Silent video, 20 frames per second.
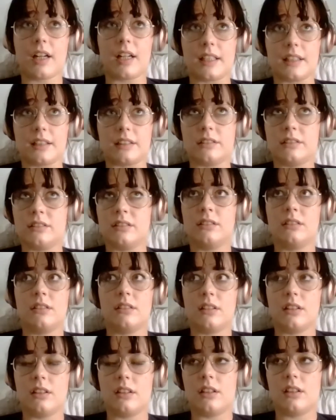and
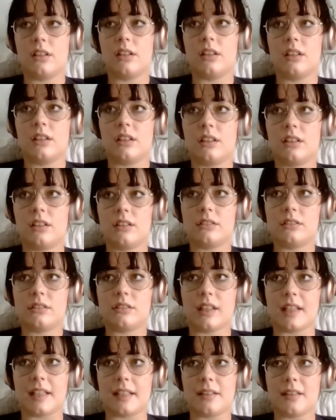
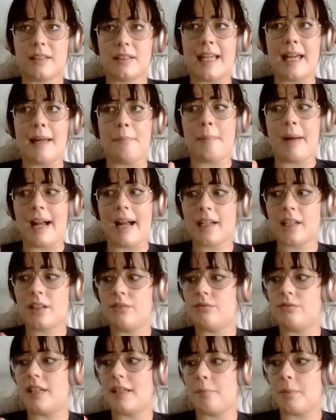like get back
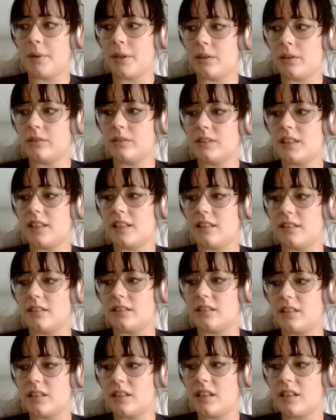and rebuild
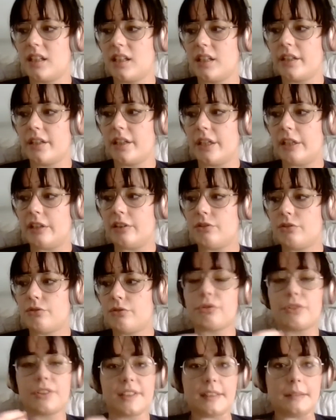and
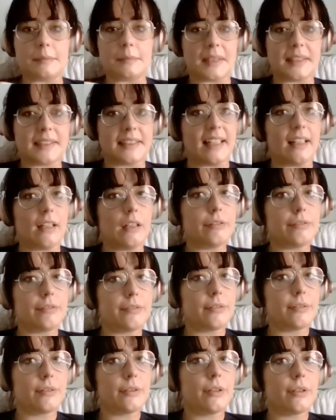trust myself
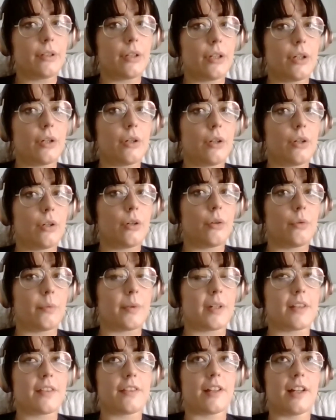
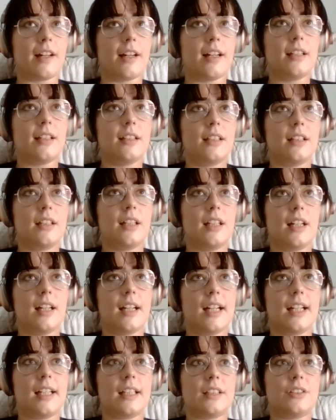with that.
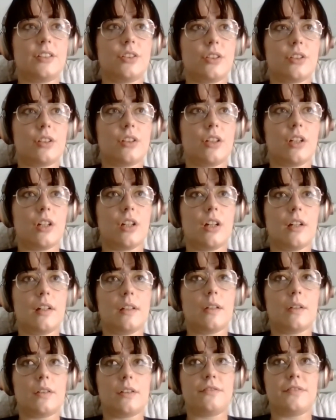And it took a
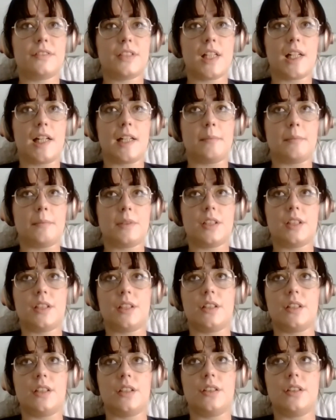lot of time
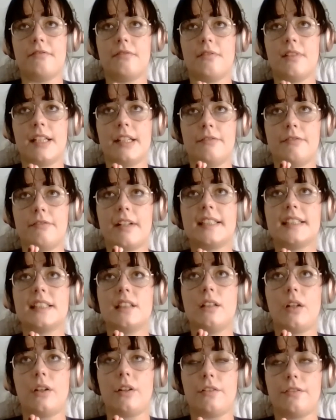to invest a
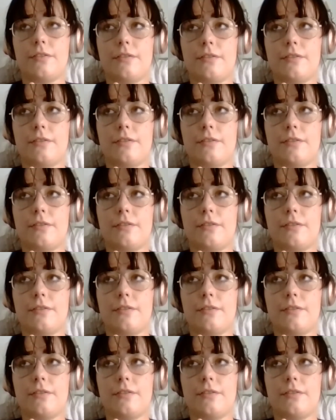lot of